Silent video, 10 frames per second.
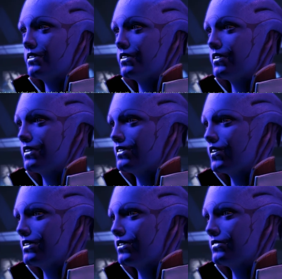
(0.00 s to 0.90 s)
Sederis,
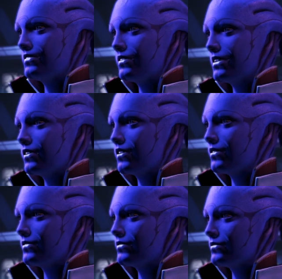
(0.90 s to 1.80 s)
the Eclipse leader.
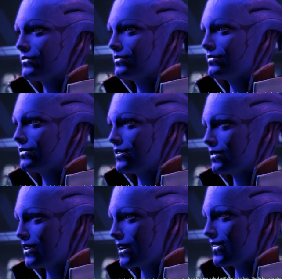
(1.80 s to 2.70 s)

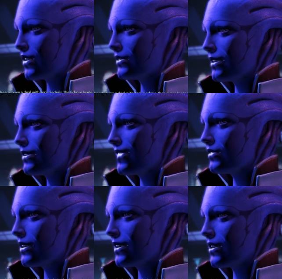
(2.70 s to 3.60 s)
You just have to get your
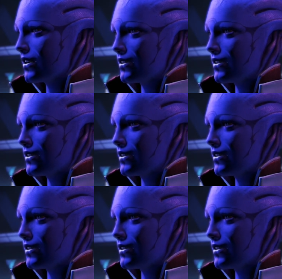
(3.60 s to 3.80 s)
friend,